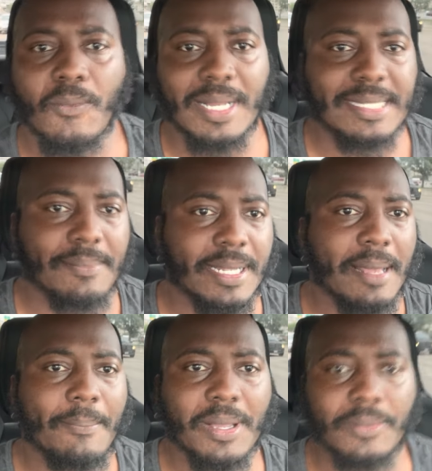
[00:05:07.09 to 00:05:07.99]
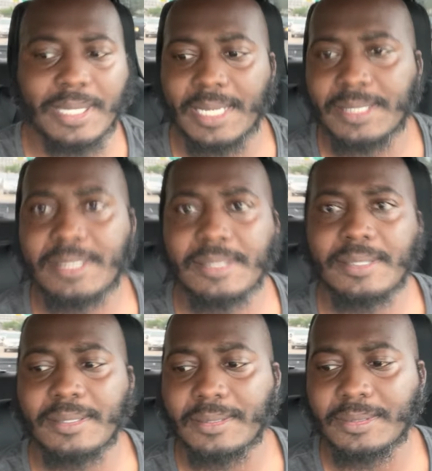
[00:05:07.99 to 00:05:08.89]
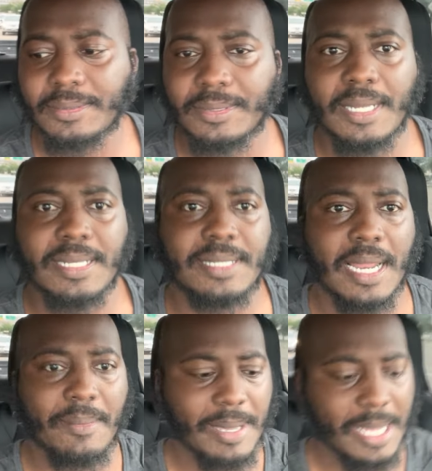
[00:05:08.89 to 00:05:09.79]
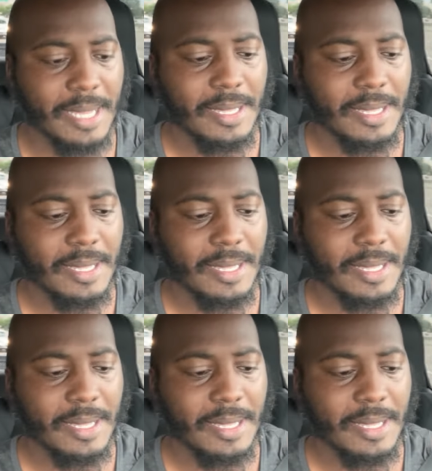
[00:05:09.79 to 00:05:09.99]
once I'm done building this, it's gonna be,